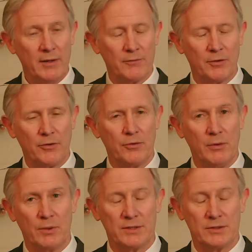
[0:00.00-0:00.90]
For three
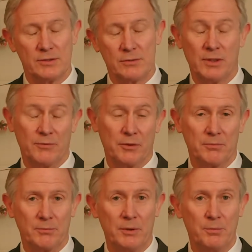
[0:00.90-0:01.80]
reasons. Well, for
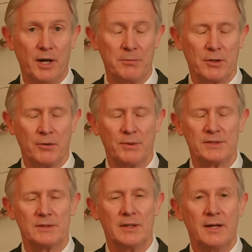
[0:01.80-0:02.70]
one primary
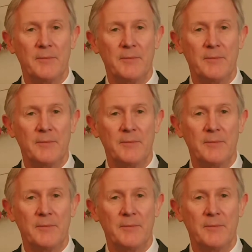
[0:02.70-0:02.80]
reason,